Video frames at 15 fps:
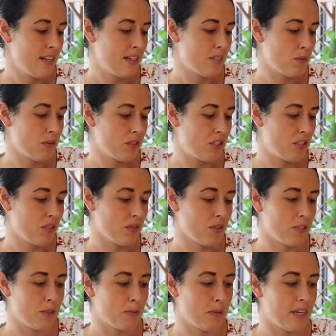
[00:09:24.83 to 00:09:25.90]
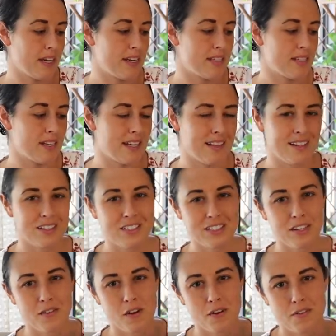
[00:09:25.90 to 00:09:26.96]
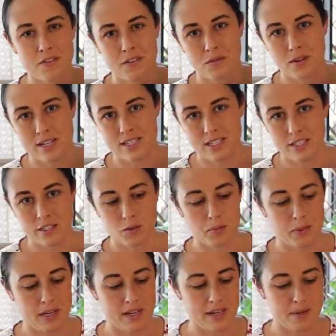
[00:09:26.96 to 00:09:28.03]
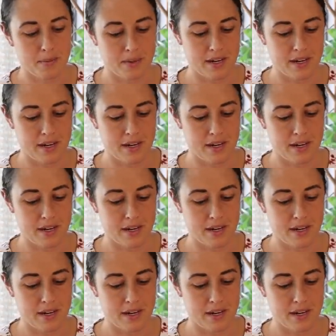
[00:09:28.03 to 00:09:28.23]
This one's Children's Place, and their stuff often runs a little big,